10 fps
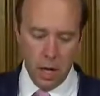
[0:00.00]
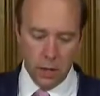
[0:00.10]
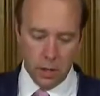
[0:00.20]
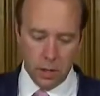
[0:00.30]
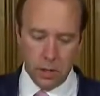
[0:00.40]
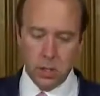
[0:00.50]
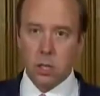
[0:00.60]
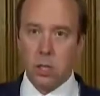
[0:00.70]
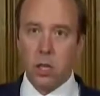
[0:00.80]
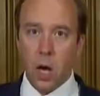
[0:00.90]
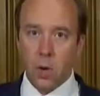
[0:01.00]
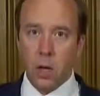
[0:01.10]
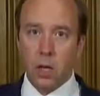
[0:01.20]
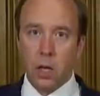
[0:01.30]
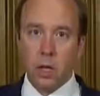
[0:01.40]
And this is
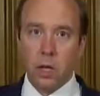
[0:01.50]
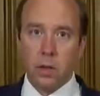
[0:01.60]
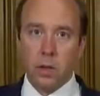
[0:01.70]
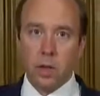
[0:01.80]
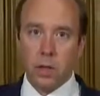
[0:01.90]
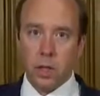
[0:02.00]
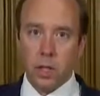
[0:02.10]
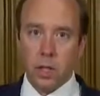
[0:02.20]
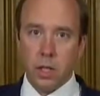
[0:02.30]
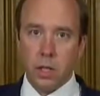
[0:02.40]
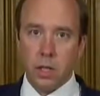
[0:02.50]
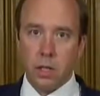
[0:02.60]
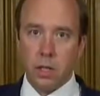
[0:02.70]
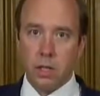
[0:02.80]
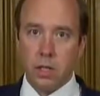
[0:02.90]
lower than the
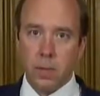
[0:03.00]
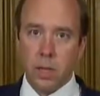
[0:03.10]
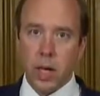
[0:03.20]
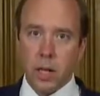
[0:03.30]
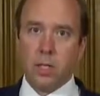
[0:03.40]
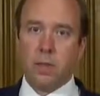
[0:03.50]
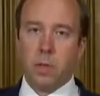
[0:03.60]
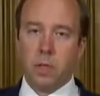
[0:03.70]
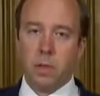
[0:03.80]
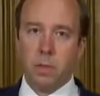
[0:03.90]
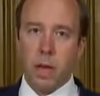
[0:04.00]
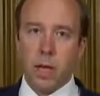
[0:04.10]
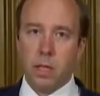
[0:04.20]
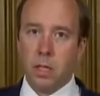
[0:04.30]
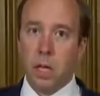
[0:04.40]
similar estimate
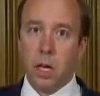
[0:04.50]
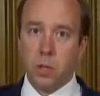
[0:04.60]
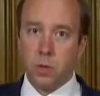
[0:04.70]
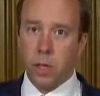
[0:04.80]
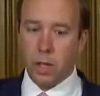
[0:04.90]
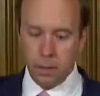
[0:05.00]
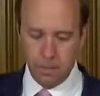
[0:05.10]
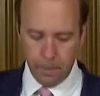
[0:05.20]
made last week.